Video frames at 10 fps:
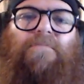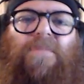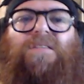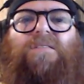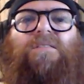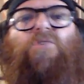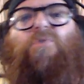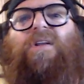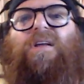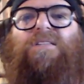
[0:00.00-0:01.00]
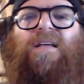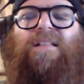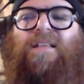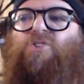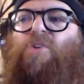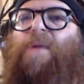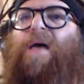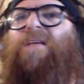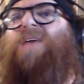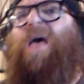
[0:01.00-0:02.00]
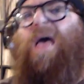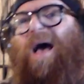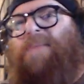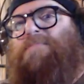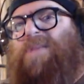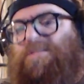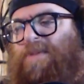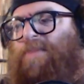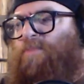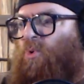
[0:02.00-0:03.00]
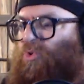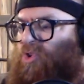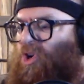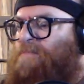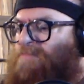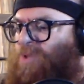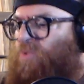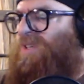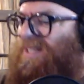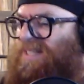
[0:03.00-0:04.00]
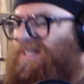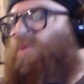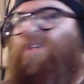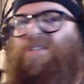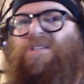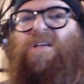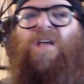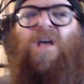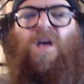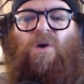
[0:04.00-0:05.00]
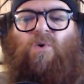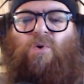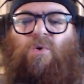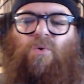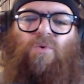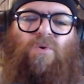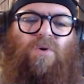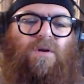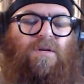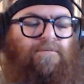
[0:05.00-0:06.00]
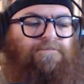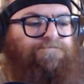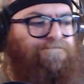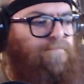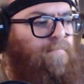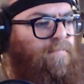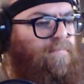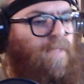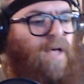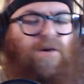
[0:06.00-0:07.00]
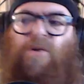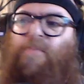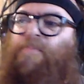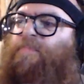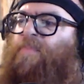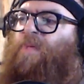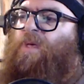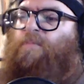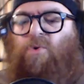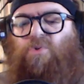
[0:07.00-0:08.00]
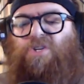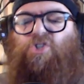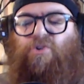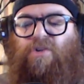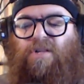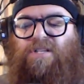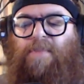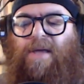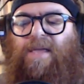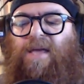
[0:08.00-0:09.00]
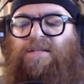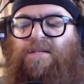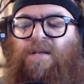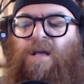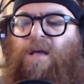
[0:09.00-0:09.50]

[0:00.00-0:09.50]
I miss critics like Lester Bangs. I miss people who took music seriously, who, I don't know, music journalism, I guess.